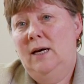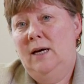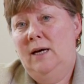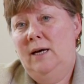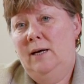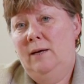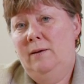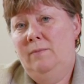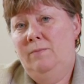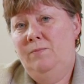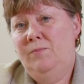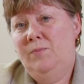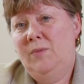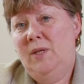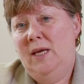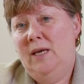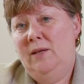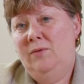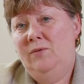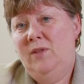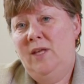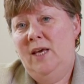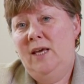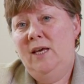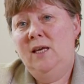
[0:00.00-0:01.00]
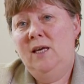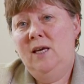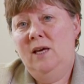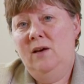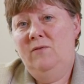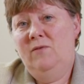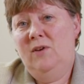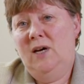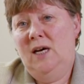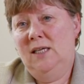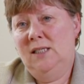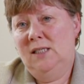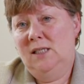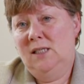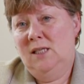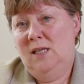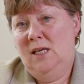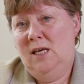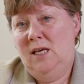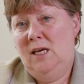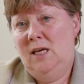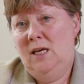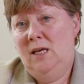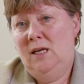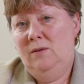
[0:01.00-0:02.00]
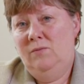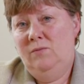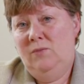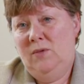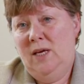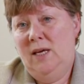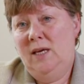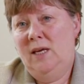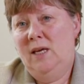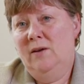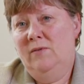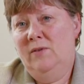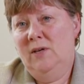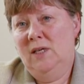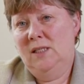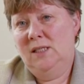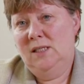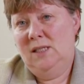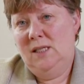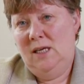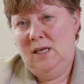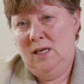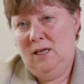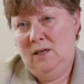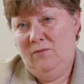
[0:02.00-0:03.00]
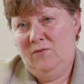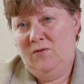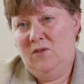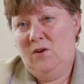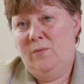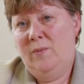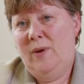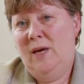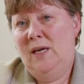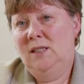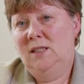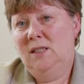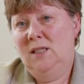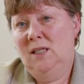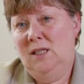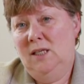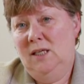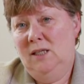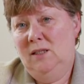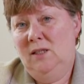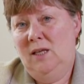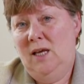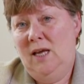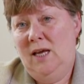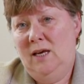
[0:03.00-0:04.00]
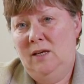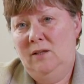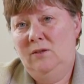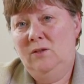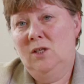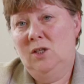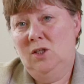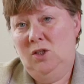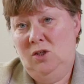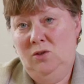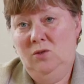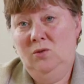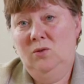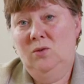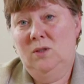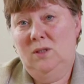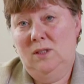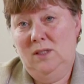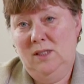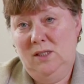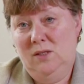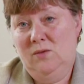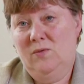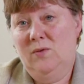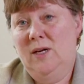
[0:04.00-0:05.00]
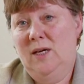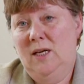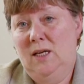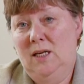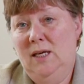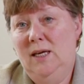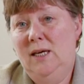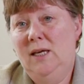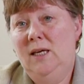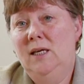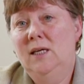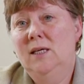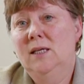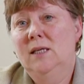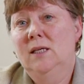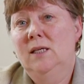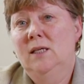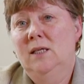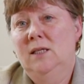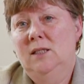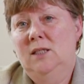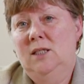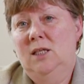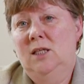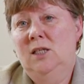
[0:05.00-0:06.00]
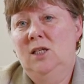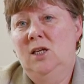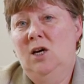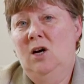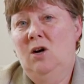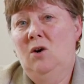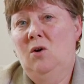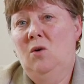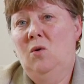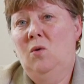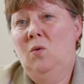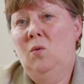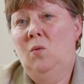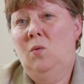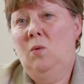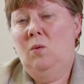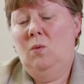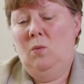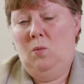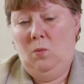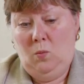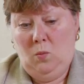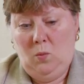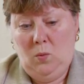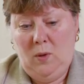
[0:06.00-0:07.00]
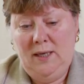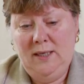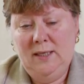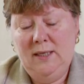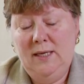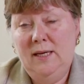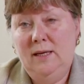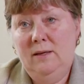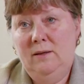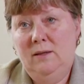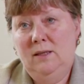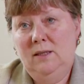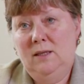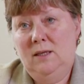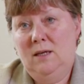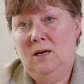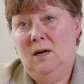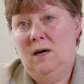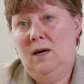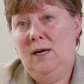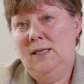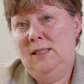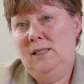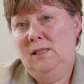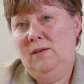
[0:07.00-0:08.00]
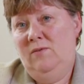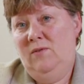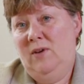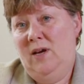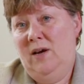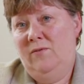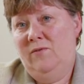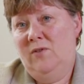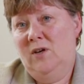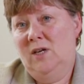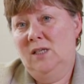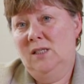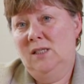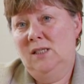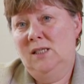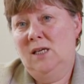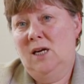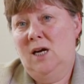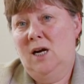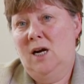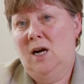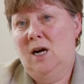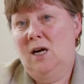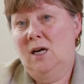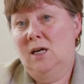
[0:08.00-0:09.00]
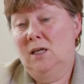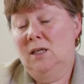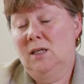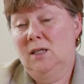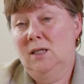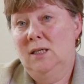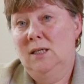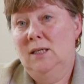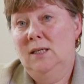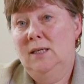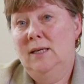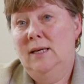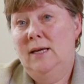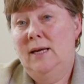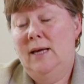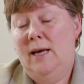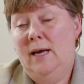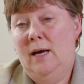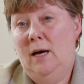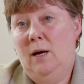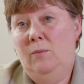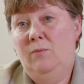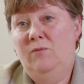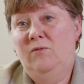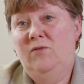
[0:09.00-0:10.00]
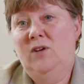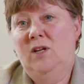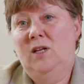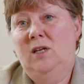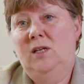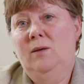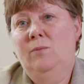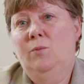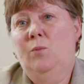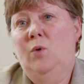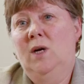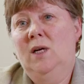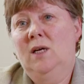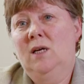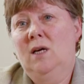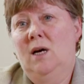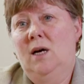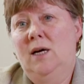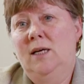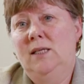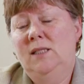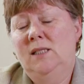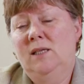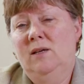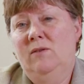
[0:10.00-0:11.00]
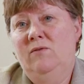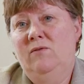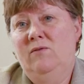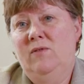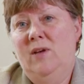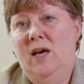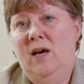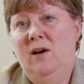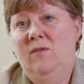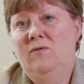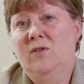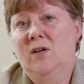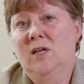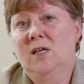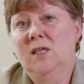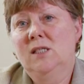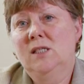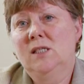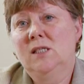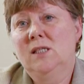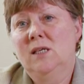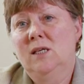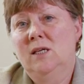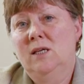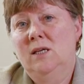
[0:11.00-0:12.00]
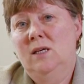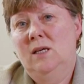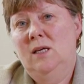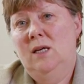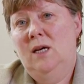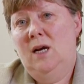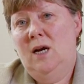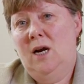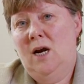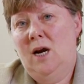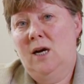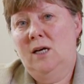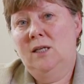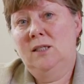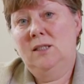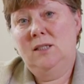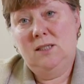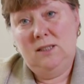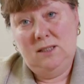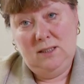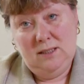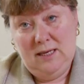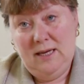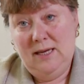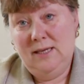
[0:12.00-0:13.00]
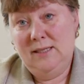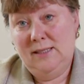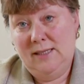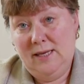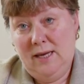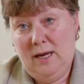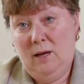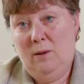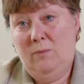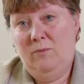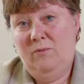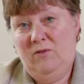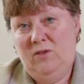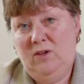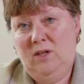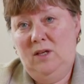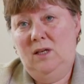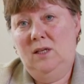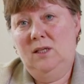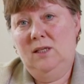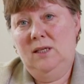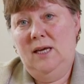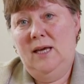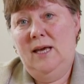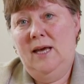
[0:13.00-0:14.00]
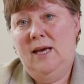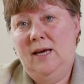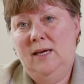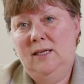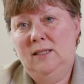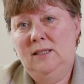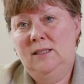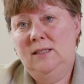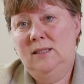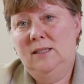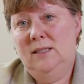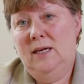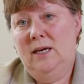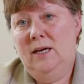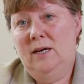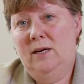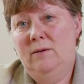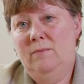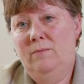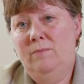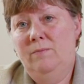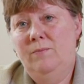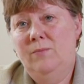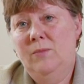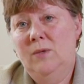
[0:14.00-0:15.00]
um, and they give us the they give us the information and, and the tools really to know what kinds of efforts are helpful and what kinds of efforts aren't as helpful and um,